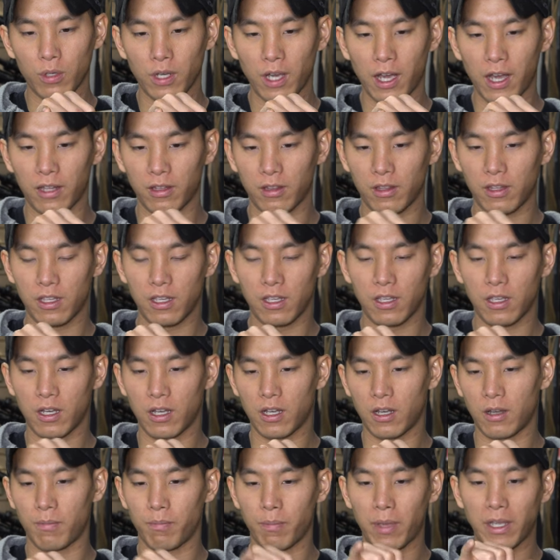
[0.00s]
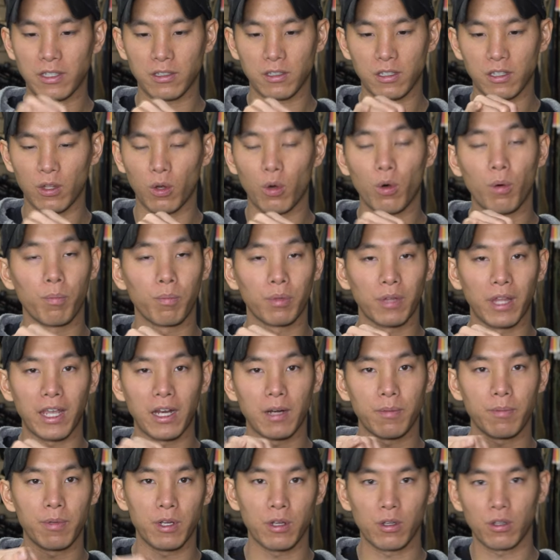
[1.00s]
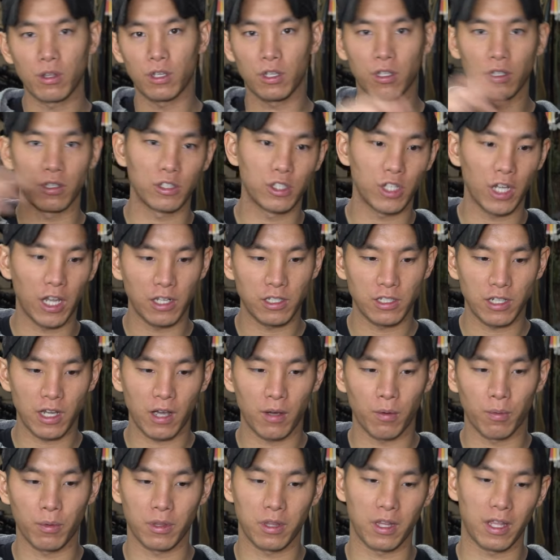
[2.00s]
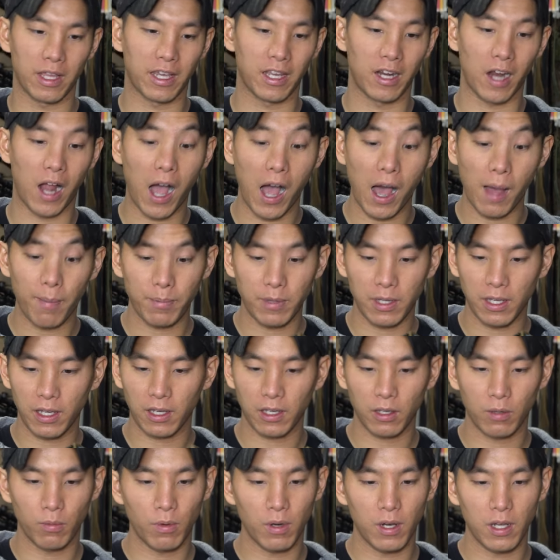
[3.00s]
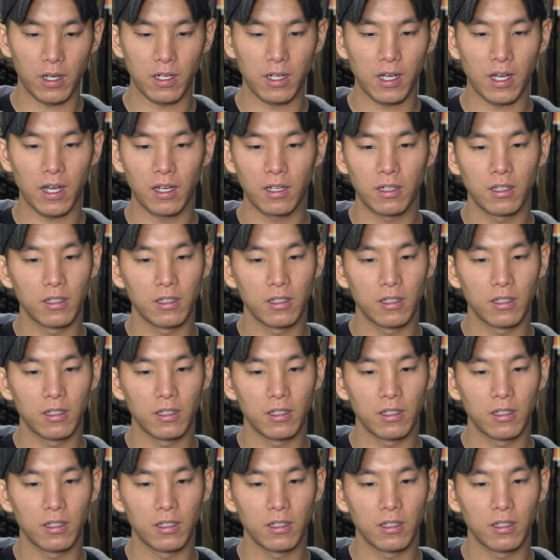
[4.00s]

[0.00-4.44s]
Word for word: got the uh, basically the whole plate up here that you can change out with like an optic and whatnot.